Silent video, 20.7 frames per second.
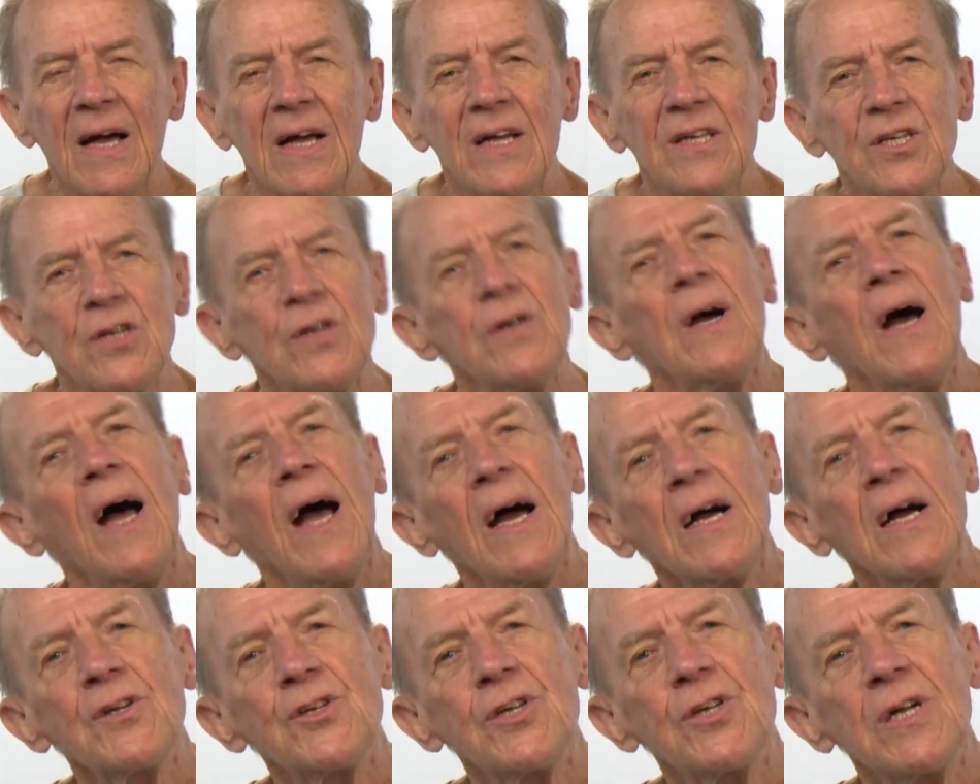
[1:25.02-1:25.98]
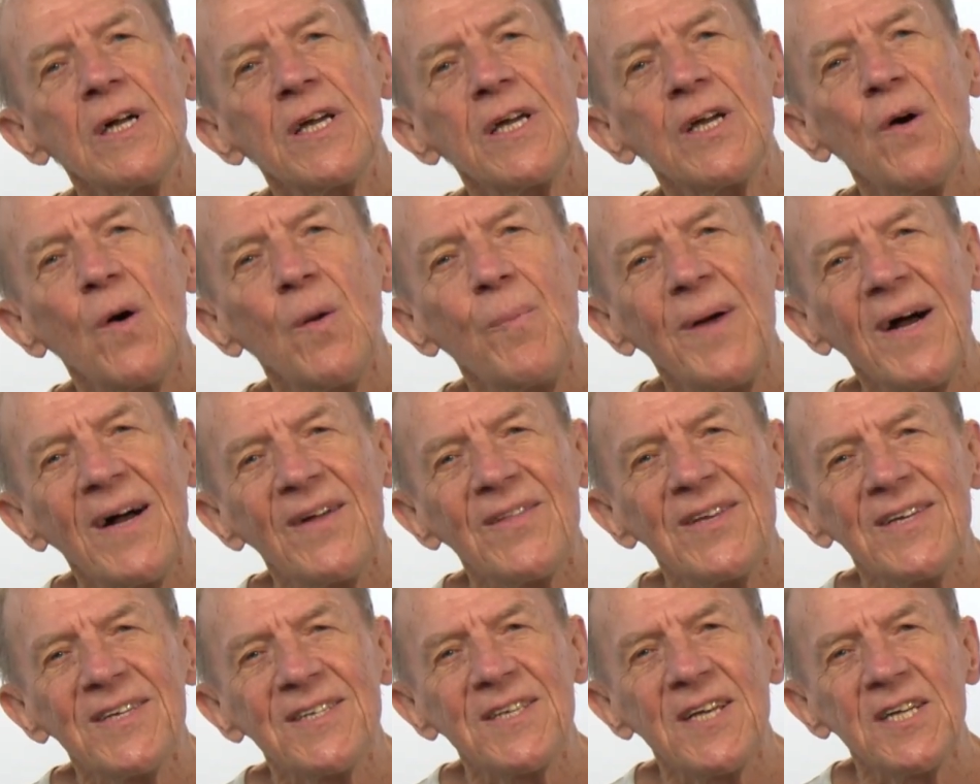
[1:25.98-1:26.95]
So how should I go about
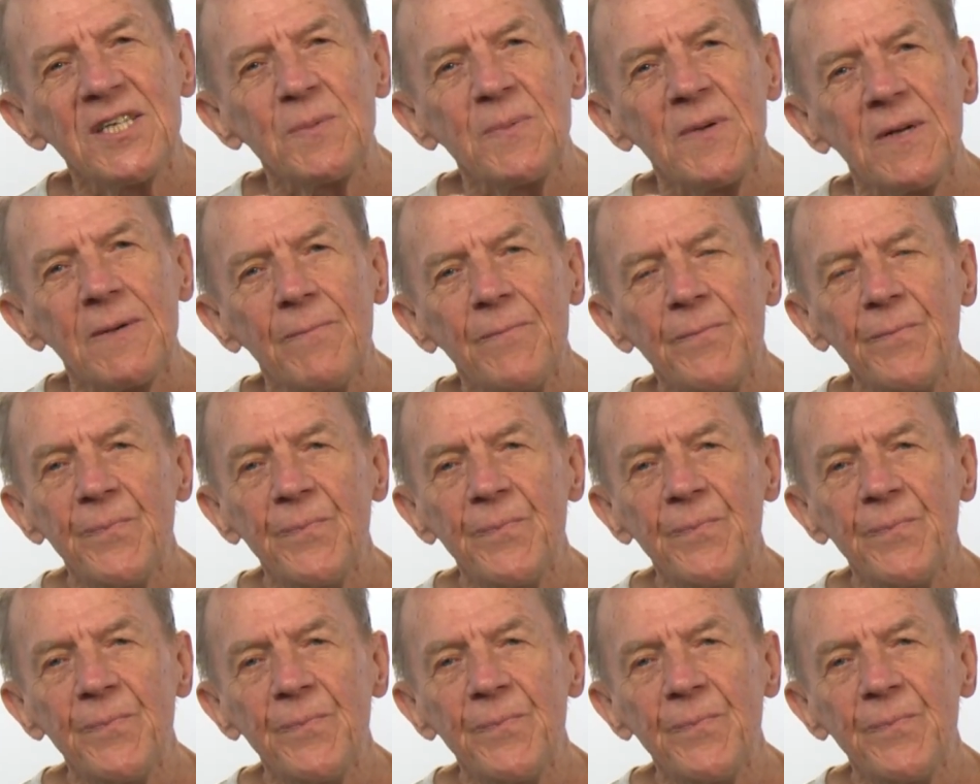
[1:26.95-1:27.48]
the assessment?